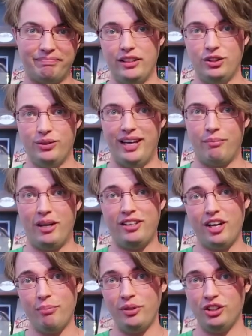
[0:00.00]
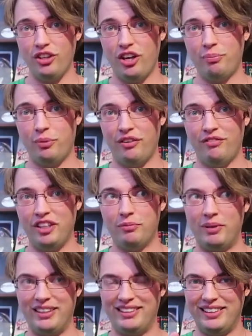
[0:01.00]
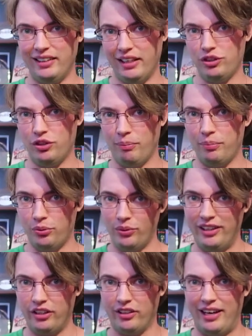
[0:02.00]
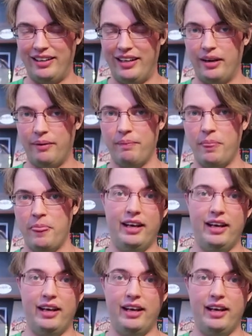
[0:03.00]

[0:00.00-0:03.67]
So again, my numbers are not perfect, but it still gives you a pretty good idea.